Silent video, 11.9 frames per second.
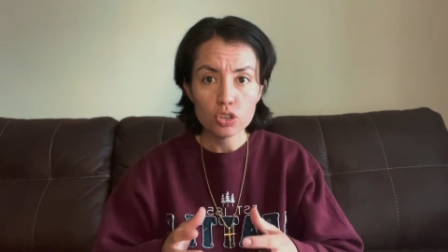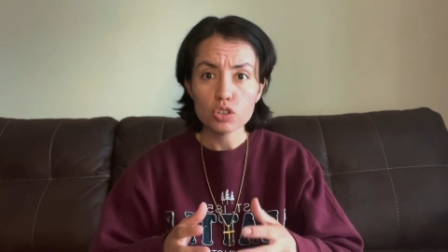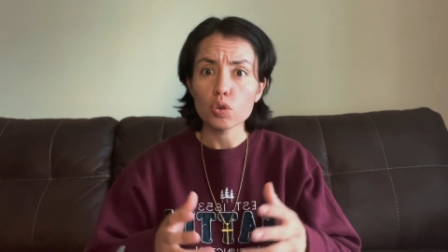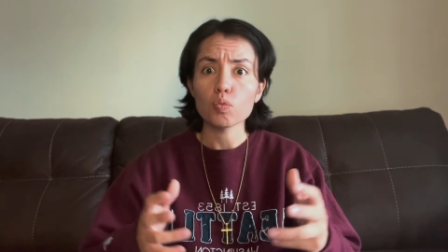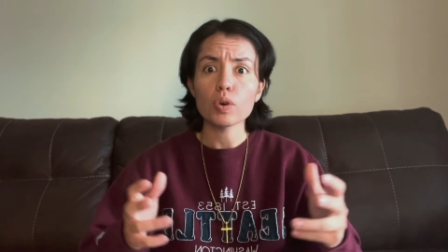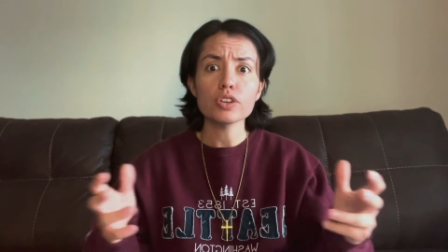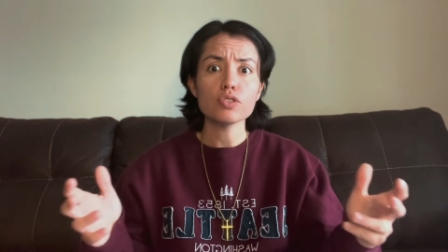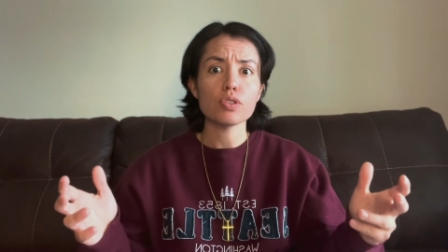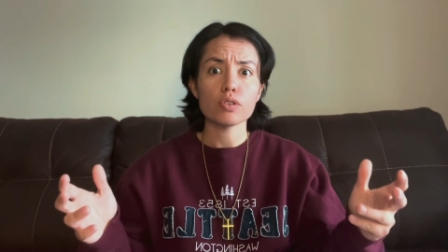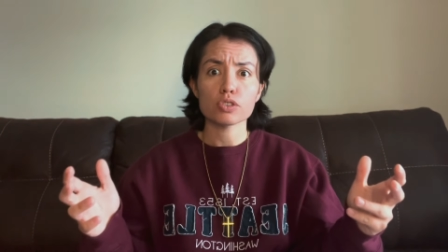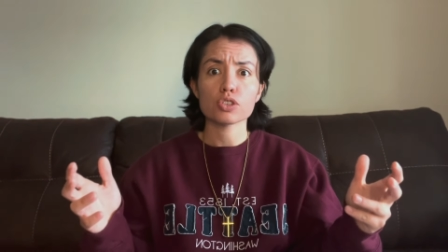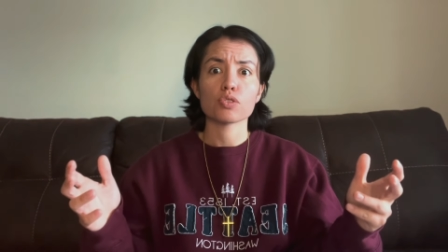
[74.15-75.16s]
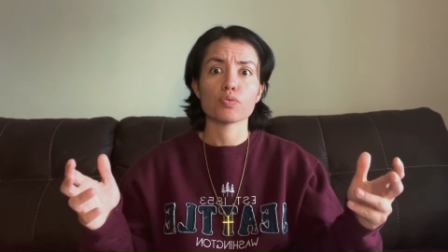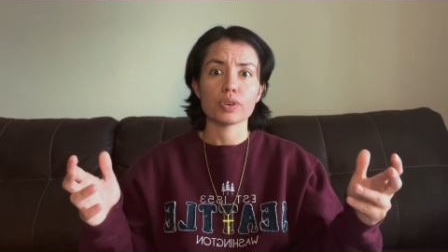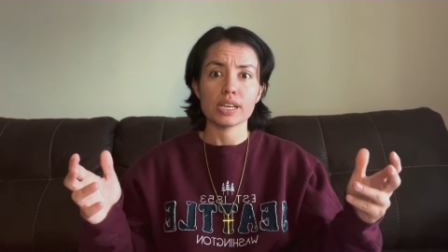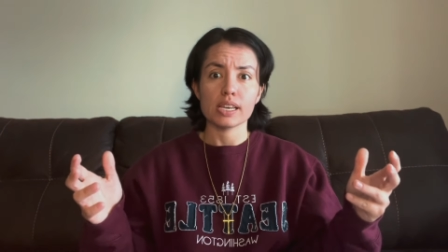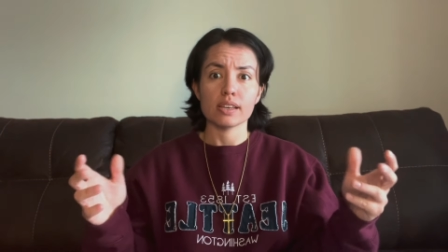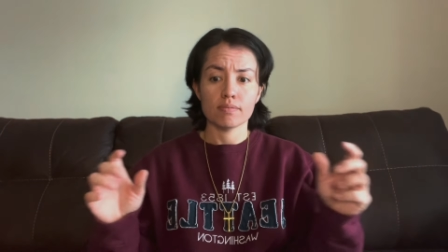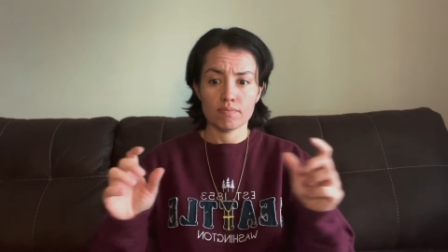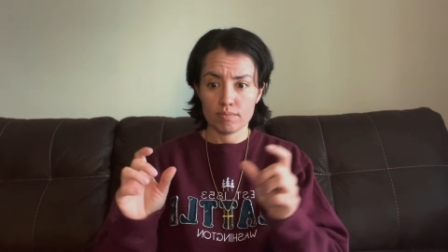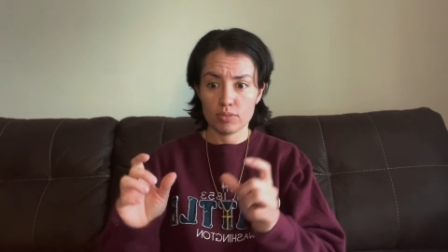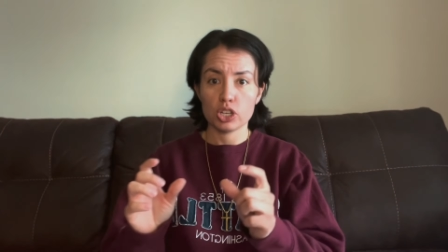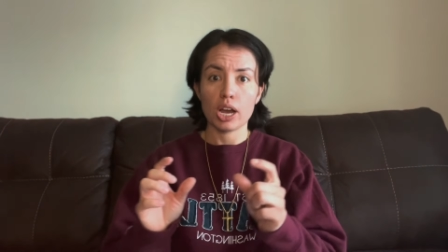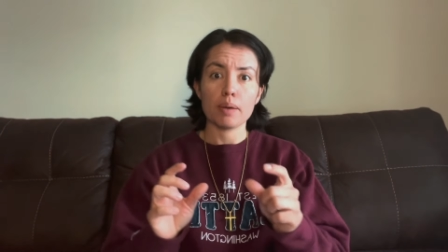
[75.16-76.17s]
So what do those three
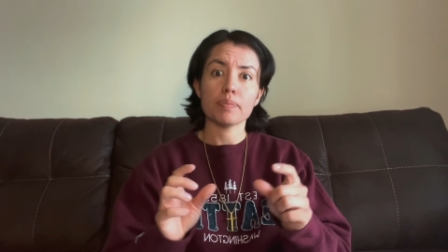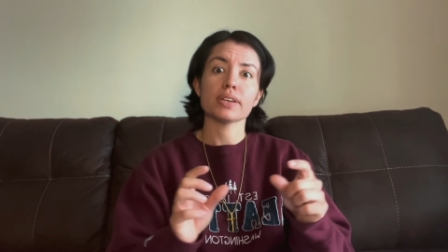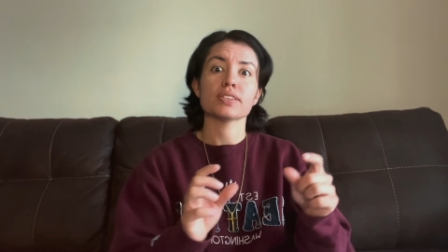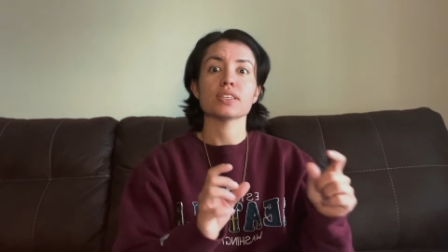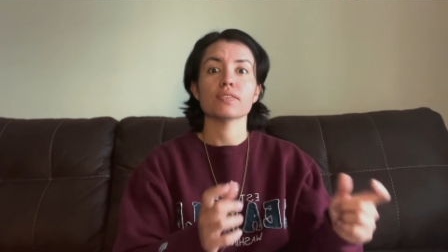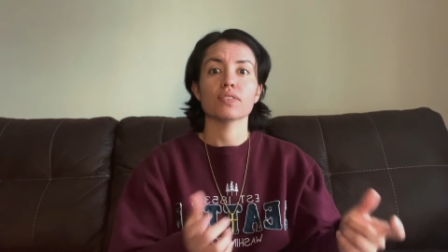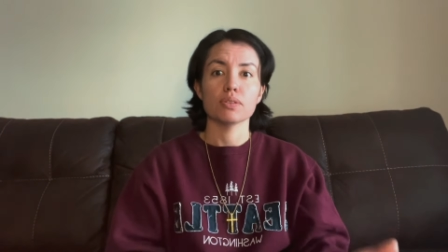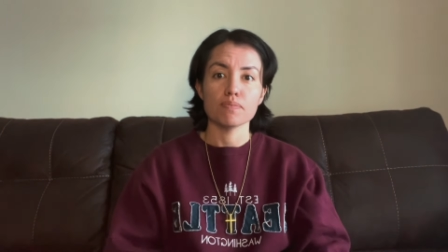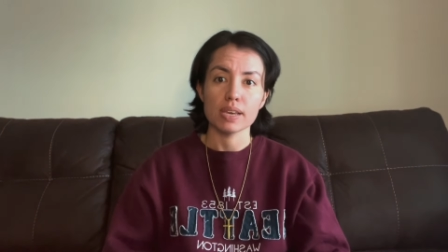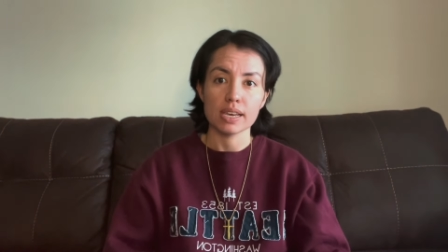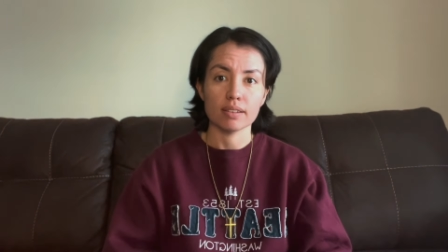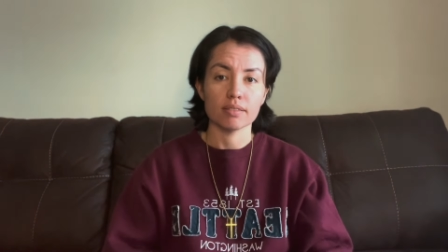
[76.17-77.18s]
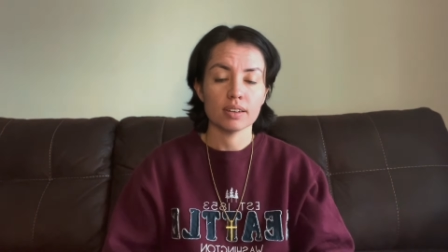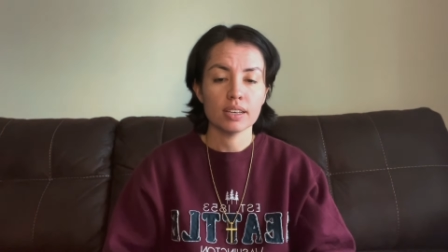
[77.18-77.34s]
topics even mean?